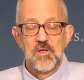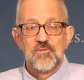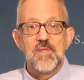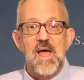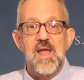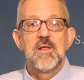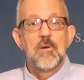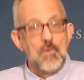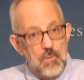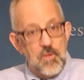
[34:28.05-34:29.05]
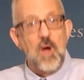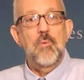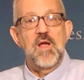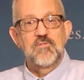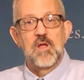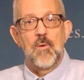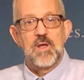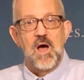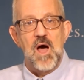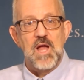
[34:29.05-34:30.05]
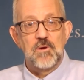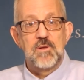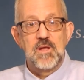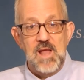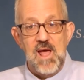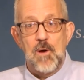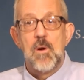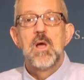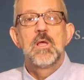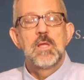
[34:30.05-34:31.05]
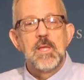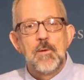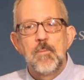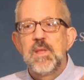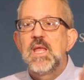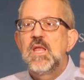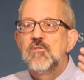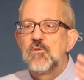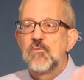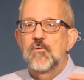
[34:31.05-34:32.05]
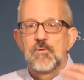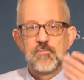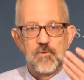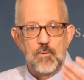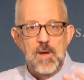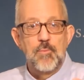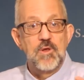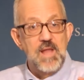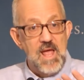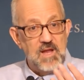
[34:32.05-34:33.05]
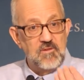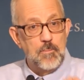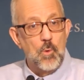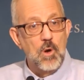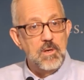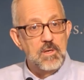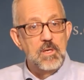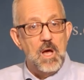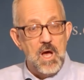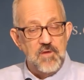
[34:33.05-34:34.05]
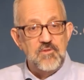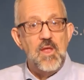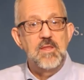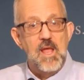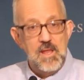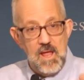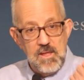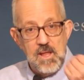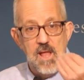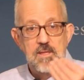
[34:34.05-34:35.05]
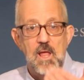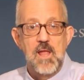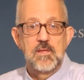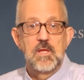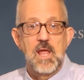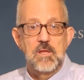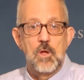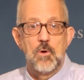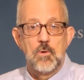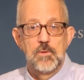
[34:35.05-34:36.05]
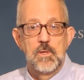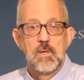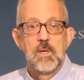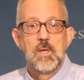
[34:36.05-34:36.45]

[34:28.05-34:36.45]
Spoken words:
So that with our prices going higher now, it would be easier for Great Britain to export to us and to get gold